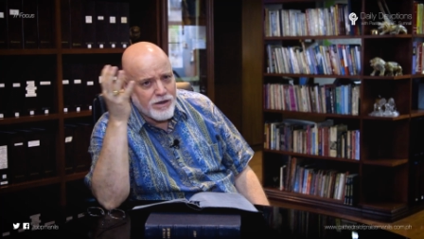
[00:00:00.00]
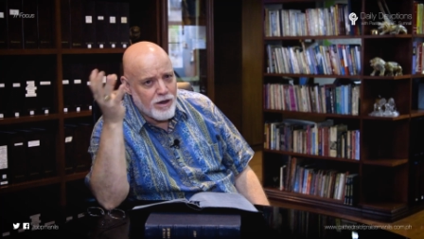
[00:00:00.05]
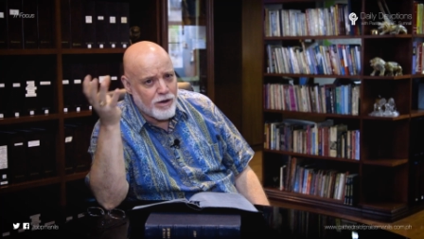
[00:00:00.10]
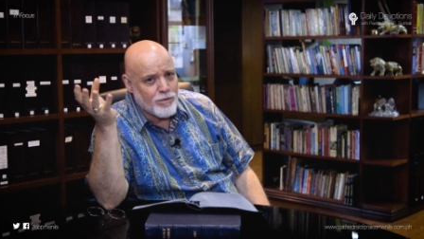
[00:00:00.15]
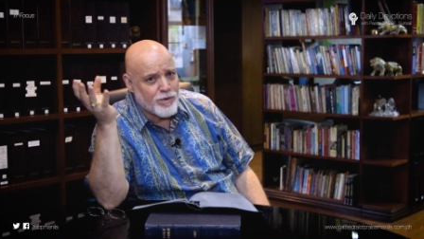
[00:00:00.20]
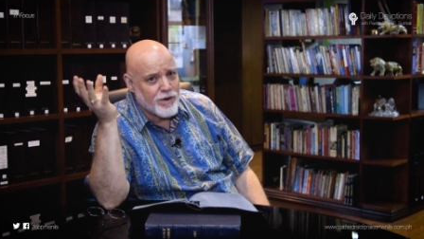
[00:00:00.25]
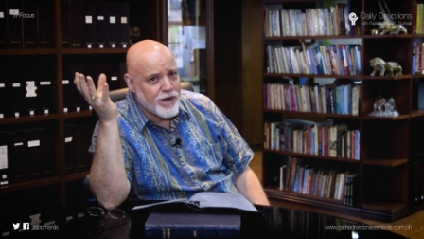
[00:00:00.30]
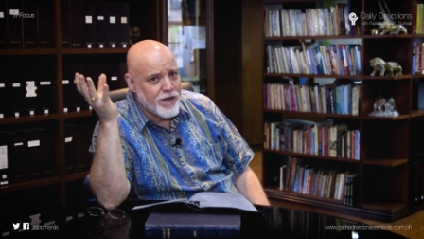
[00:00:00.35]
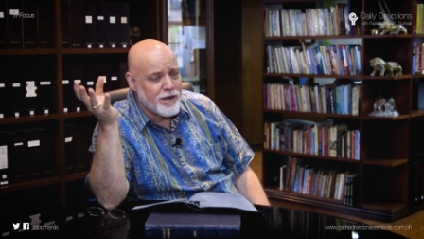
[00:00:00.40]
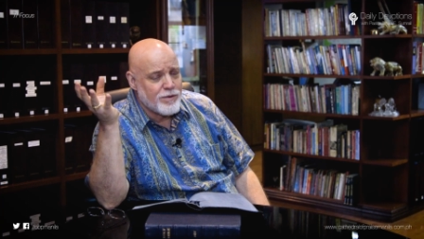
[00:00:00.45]
go
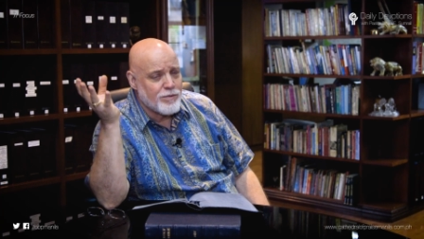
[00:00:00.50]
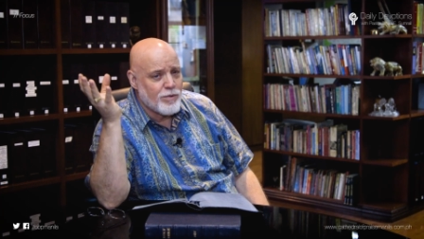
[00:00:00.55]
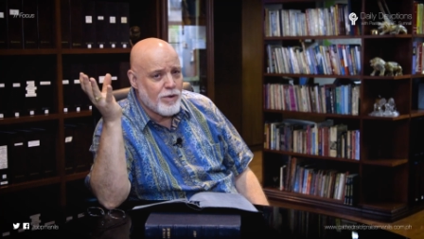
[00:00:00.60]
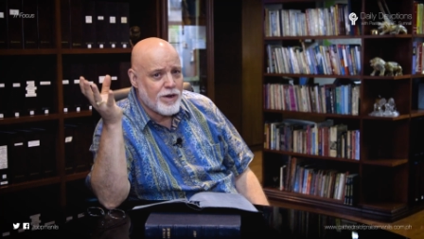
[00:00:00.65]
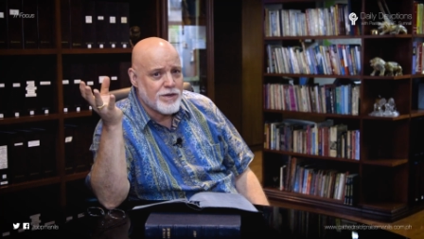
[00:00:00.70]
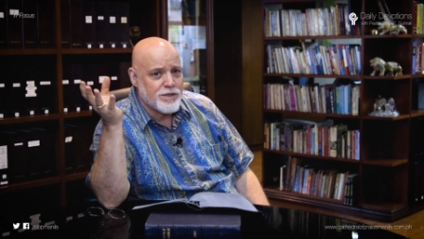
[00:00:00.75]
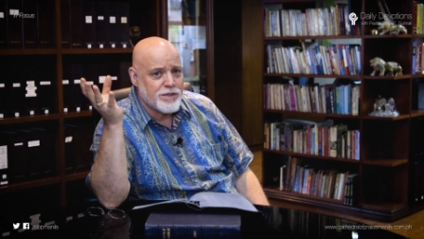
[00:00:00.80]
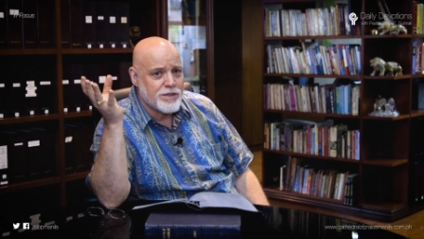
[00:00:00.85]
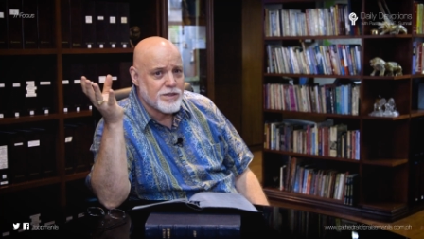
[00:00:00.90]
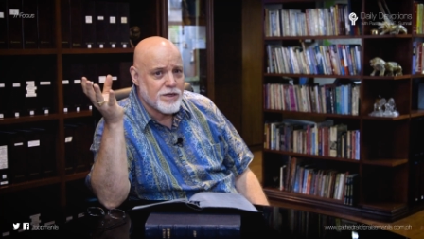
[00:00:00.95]
where it
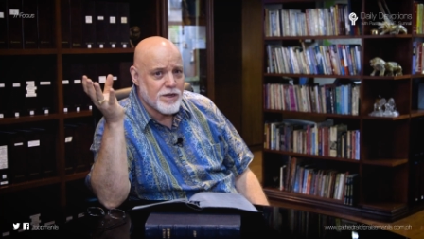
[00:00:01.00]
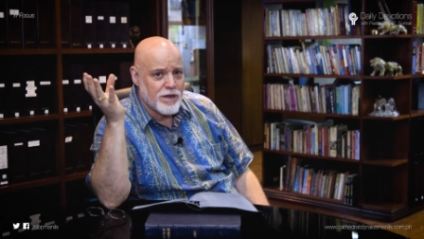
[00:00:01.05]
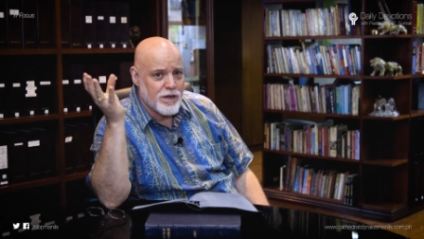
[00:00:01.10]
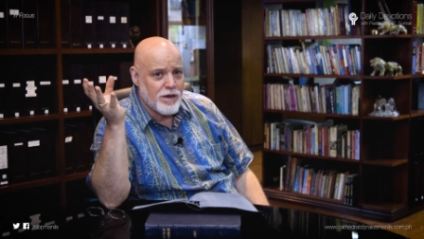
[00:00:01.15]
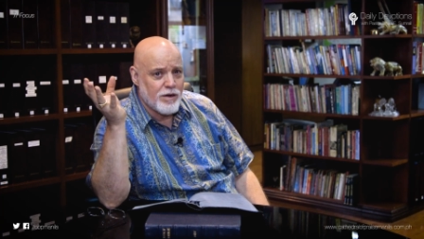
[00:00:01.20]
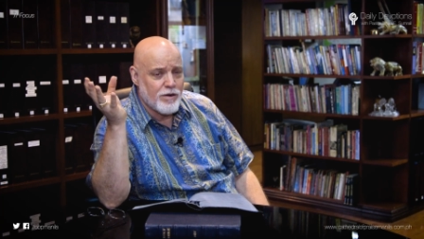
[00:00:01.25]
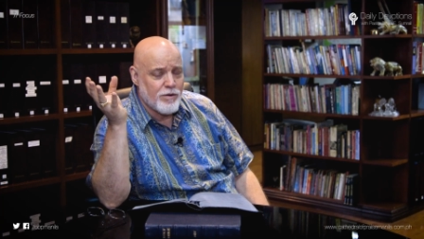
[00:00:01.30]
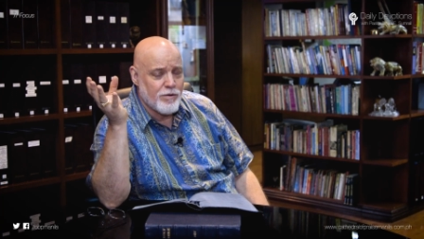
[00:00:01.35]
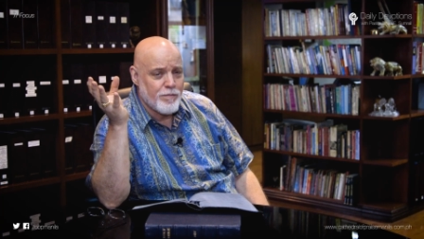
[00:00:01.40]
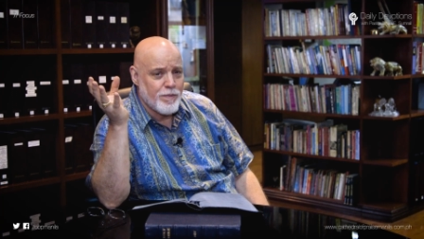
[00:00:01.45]
wants to
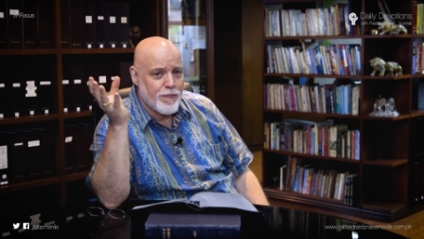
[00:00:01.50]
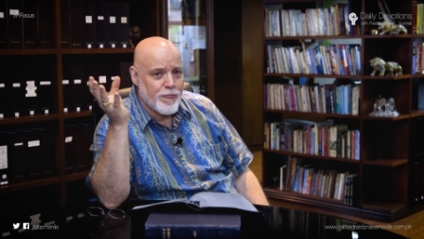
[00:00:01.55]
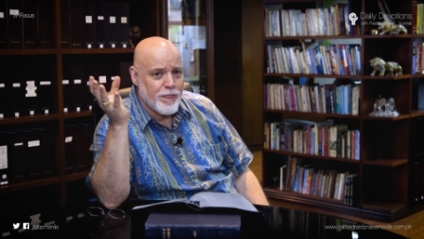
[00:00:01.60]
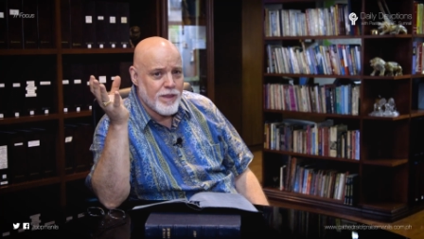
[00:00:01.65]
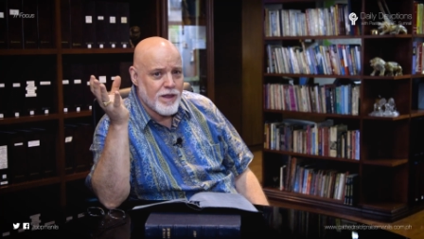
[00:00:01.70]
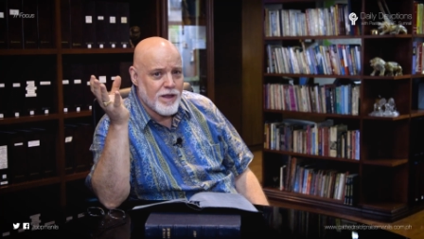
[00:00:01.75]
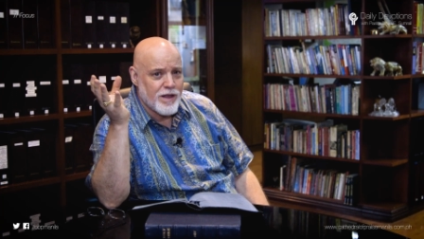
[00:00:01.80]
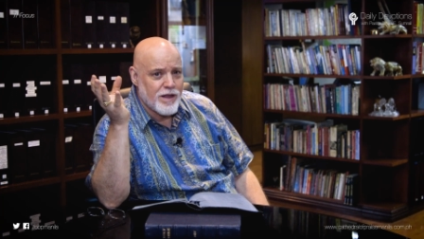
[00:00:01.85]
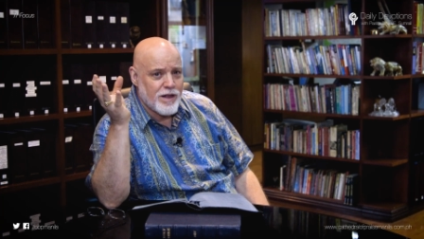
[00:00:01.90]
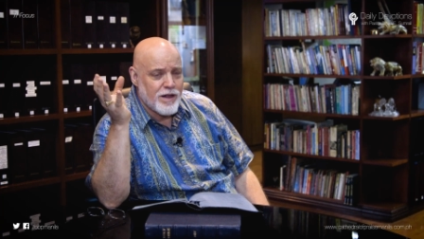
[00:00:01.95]
go.
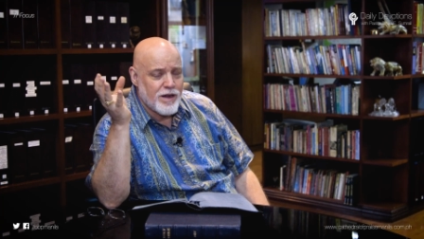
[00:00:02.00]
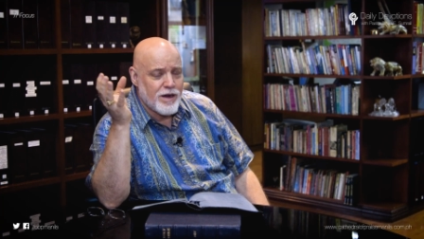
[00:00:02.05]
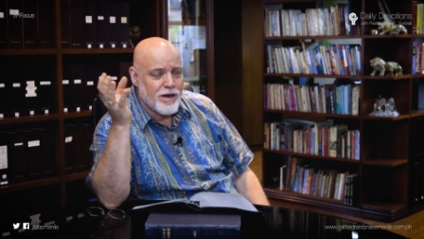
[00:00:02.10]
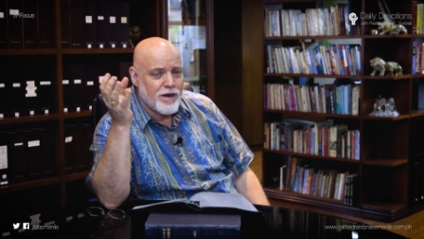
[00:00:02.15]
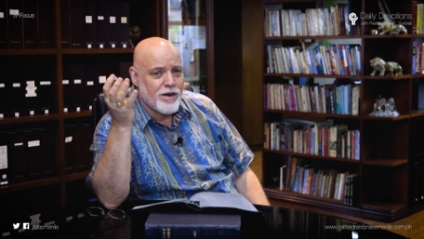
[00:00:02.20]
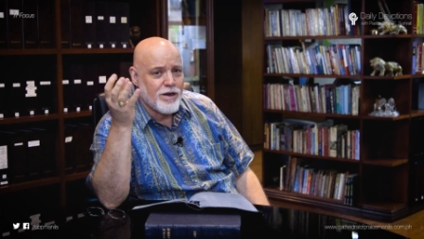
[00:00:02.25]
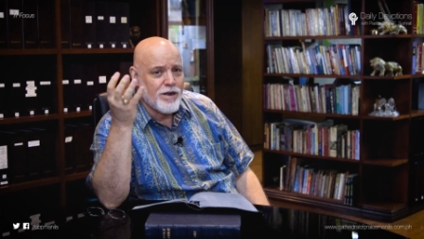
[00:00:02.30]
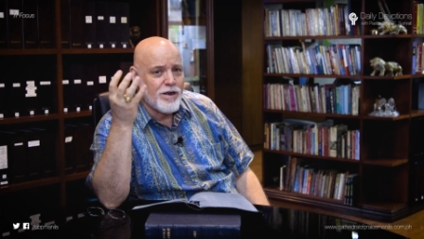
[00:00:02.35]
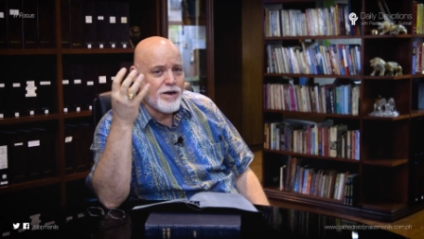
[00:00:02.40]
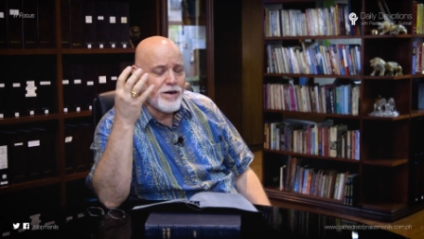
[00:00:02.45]

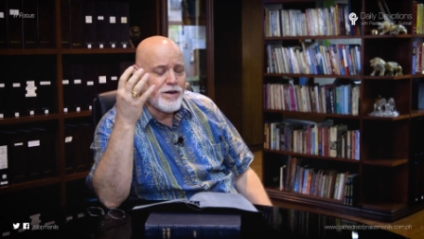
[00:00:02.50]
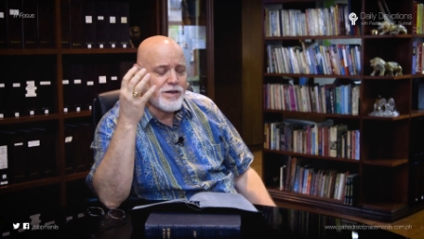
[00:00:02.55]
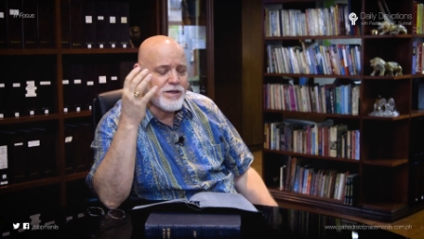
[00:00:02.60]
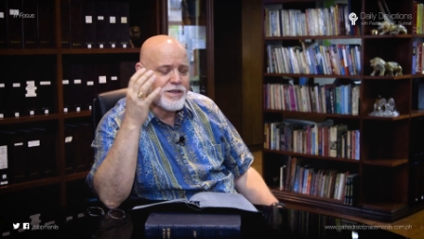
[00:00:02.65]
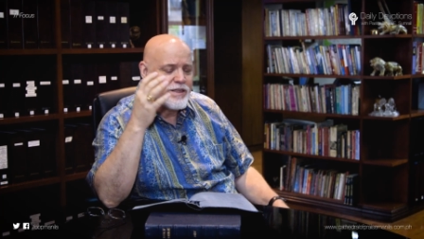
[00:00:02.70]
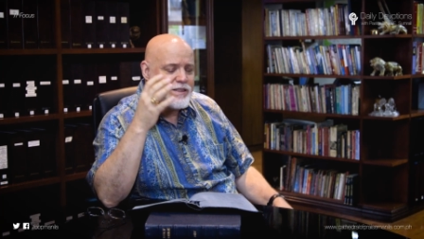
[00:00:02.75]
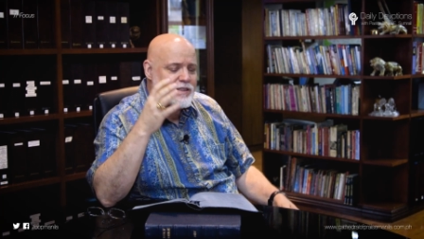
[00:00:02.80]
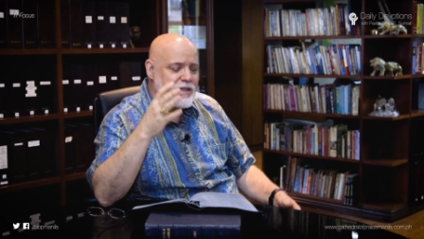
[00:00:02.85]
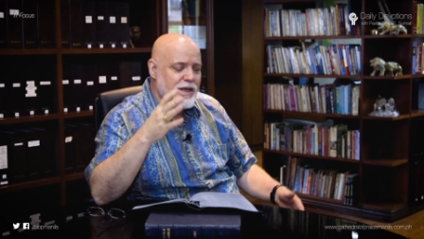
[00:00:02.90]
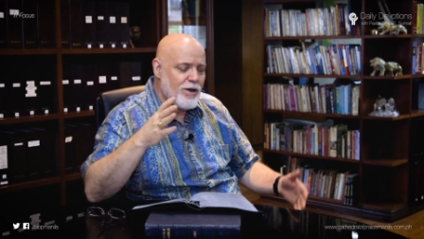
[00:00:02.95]
Learn
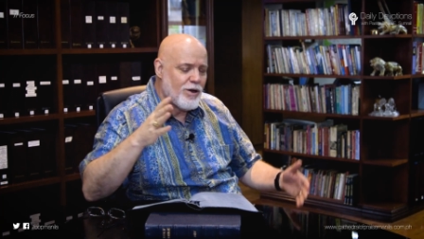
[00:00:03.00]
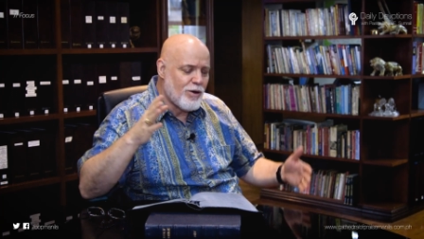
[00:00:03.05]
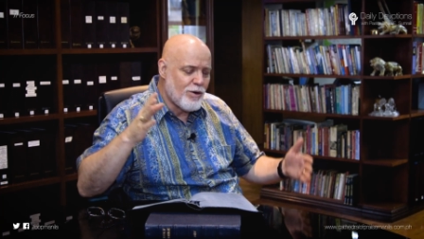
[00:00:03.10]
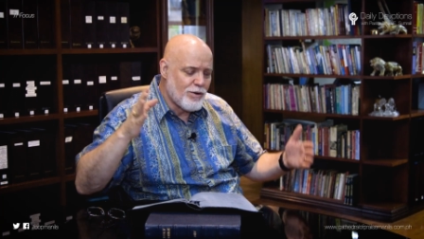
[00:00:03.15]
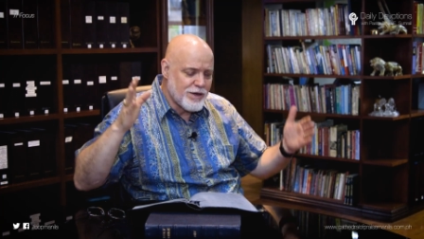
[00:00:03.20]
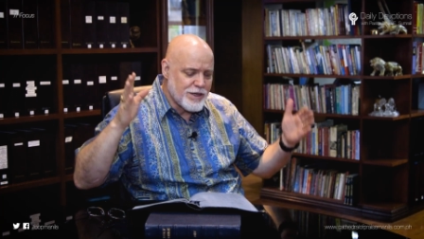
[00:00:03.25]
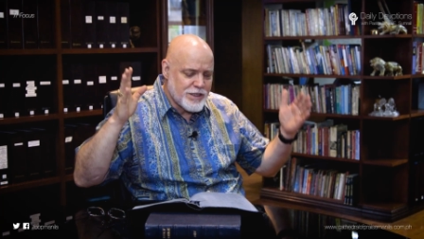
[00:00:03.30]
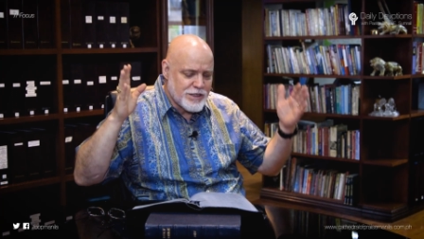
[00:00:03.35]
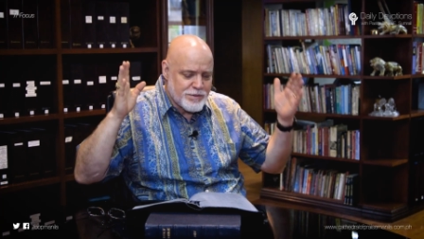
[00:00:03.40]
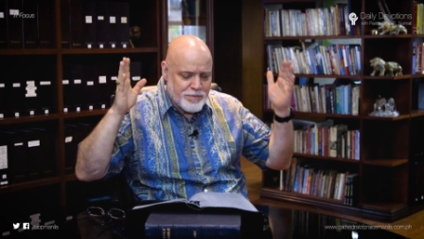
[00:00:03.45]
to say,
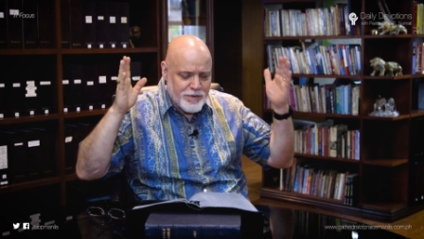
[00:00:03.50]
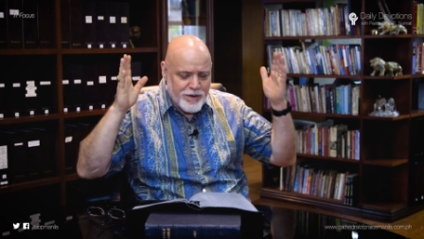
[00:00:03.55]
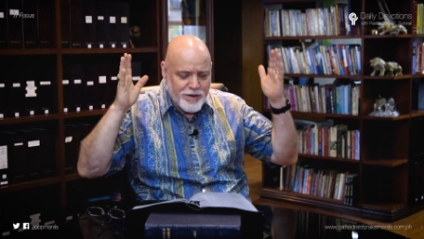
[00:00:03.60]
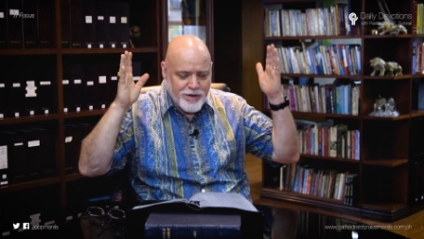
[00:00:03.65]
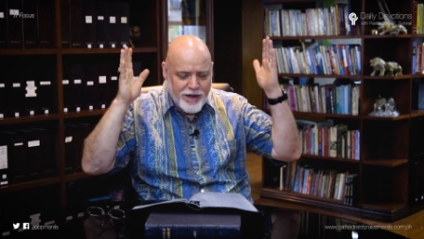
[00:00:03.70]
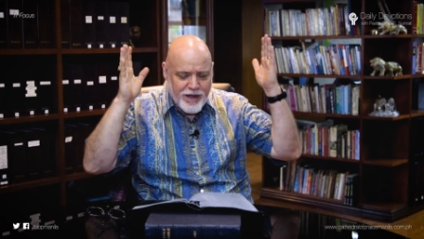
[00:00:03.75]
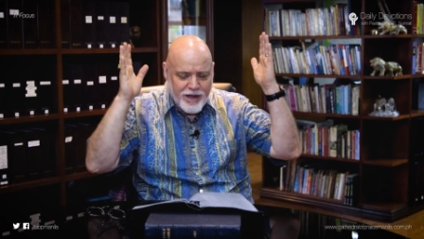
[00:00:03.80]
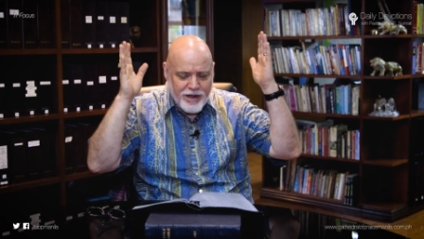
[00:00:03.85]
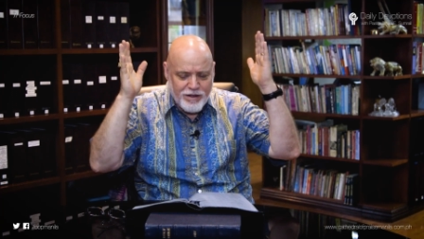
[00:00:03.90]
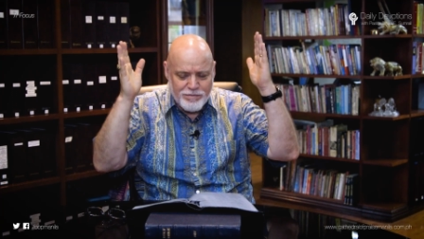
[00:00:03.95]
Holy
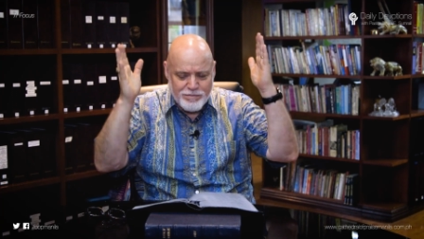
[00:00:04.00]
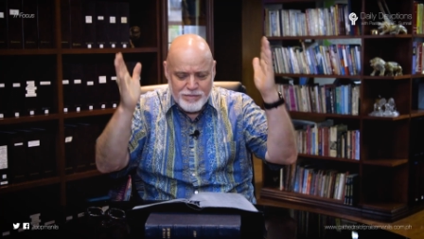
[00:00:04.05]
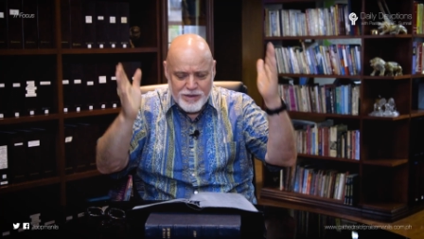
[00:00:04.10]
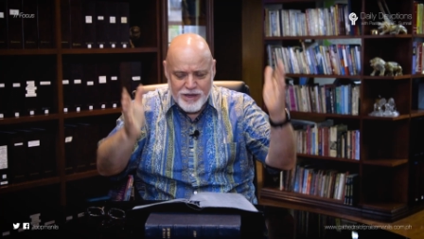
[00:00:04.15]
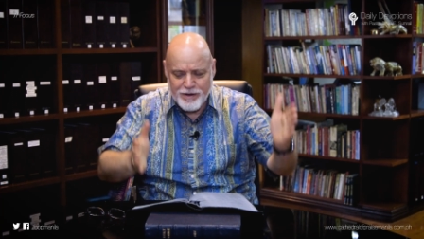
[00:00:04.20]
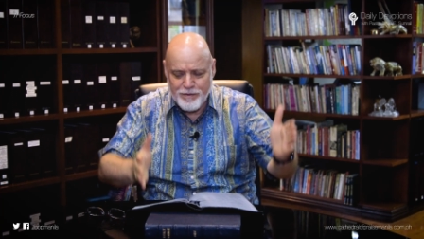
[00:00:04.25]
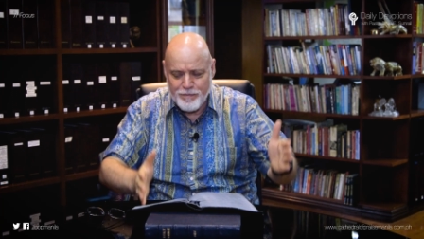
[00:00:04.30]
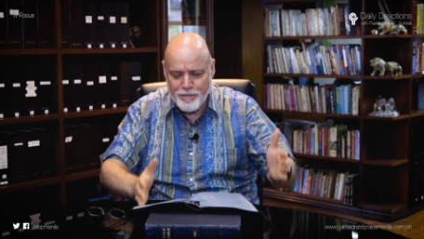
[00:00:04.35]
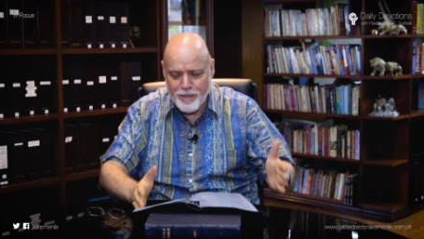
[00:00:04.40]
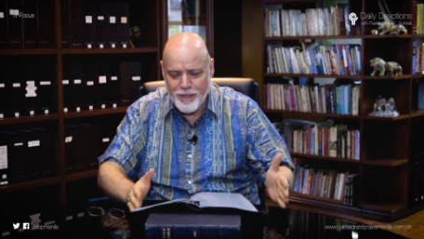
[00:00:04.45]
Spirit, help
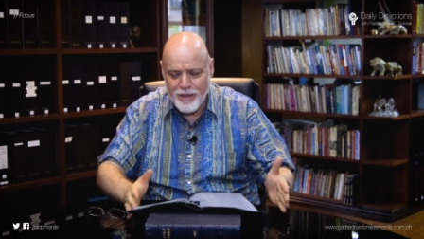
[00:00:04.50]
me.